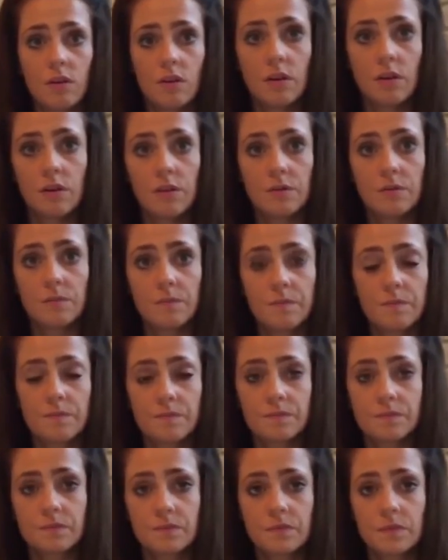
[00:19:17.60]
What?
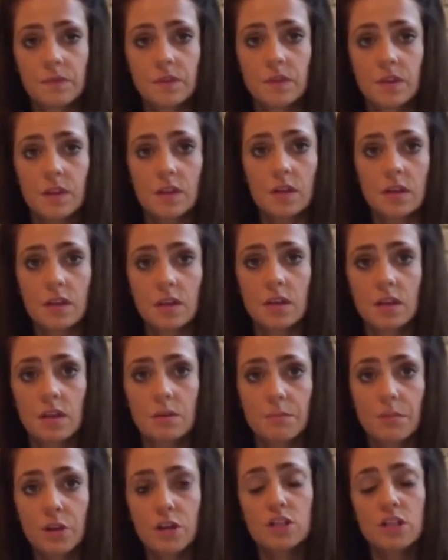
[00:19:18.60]
What?
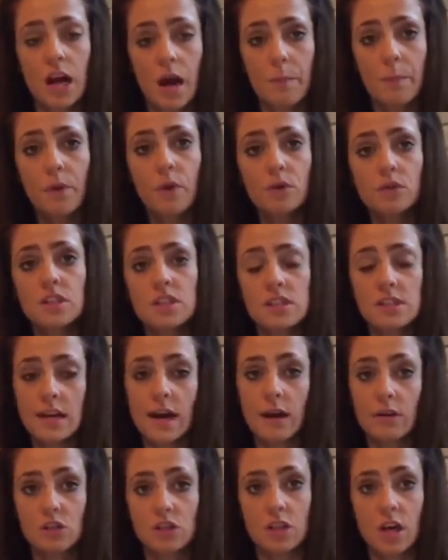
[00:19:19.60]
Because our borders are now
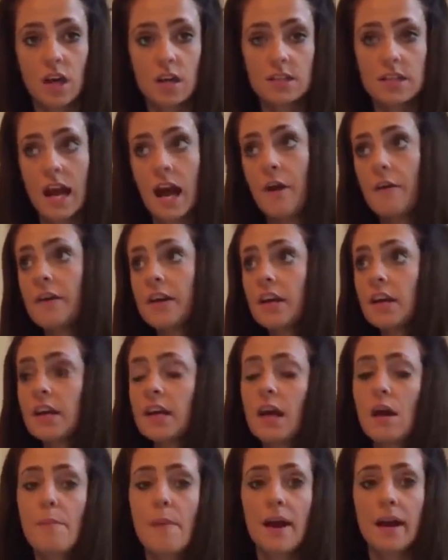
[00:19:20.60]
shut, so how are they going to
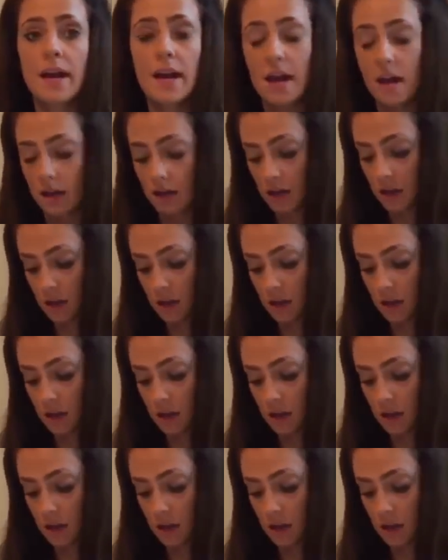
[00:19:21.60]
get back in?